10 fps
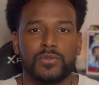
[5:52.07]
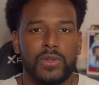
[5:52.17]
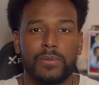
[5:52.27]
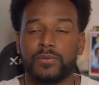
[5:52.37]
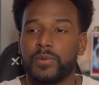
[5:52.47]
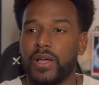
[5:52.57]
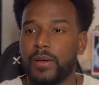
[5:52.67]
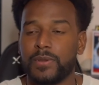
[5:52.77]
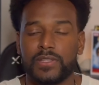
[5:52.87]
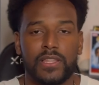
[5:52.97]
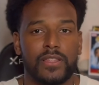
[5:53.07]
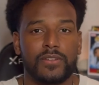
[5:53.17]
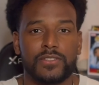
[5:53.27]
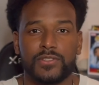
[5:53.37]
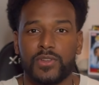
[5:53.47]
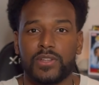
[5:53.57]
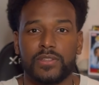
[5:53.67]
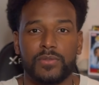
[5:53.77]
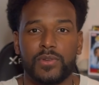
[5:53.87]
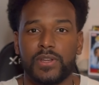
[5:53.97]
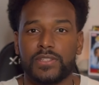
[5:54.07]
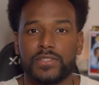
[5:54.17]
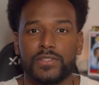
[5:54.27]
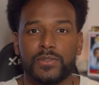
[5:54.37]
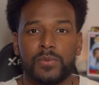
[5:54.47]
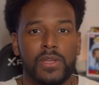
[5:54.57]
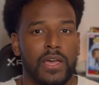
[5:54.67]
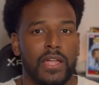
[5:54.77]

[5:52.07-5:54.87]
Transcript: Drop some comments. I love constructive criticism.